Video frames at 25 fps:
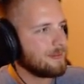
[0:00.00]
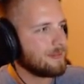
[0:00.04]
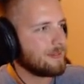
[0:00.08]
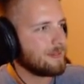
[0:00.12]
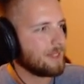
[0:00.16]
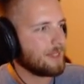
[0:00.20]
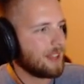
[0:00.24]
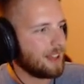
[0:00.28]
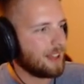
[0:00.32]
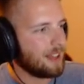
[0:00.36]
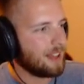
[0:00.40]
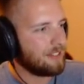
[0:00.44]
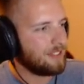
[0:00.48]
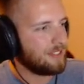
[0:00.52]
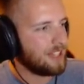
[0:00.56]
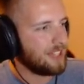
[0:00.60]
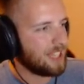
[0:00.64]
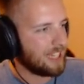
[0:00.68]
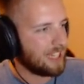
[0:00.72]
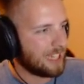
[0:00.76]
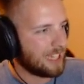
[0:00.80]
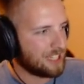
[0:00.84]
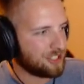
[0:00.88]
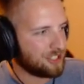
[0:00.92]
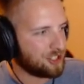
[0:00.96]
I feel like
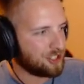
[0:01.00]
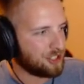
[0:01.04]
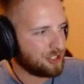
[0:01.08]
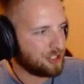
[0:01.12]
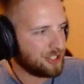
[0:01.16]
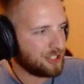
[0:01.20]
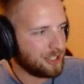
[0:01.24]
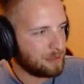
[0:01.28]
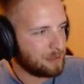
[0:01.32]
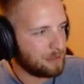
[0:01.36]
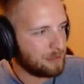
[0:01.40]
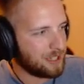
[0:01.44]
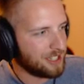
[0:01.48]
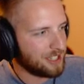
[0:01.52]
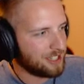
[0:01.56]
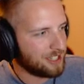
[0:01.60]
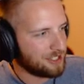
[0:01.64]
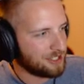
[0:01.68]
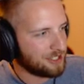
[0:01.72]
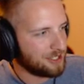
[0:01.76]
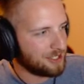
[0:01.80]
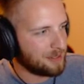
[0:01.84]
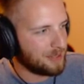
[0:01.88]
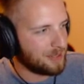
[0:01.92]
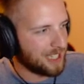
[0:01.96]
I should, but
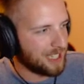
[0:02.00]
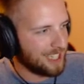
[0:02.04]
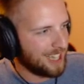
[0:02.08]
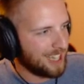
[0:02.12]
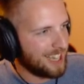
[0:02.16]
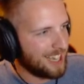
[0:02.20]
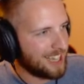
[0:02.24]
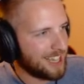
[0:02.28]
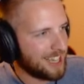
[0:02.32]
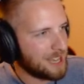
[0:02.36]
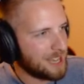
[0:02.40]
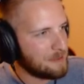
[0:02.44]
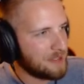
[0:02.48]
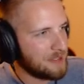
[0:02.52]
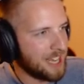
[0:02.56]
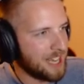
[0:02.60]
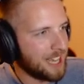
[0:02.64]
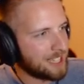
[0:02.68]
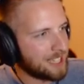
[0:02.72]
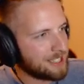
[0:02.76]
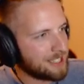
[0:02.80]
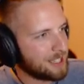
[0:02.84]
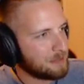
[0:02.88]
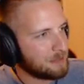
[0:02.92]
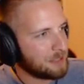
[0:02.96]
also I'm like, I can't be
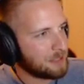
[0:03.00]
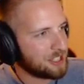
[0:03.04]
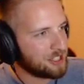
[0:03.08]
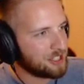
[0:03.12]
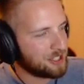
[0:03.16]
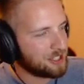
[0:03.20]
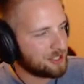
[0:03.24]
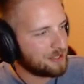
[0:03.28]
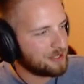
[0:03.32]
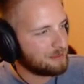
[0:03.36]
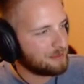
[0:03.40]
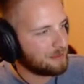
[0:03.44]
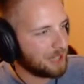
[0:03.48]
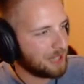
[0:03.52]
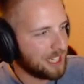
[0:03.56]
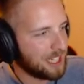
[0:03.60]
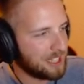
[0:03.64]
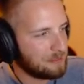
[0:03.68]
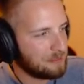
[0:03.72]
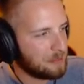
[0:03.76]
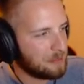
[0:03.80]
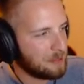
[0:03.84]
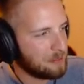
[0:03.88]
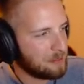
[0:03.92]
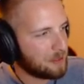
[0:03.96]
asked. Let me just play
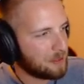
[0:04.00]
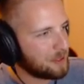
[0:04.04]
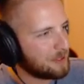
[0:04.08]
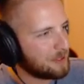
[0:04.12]
people.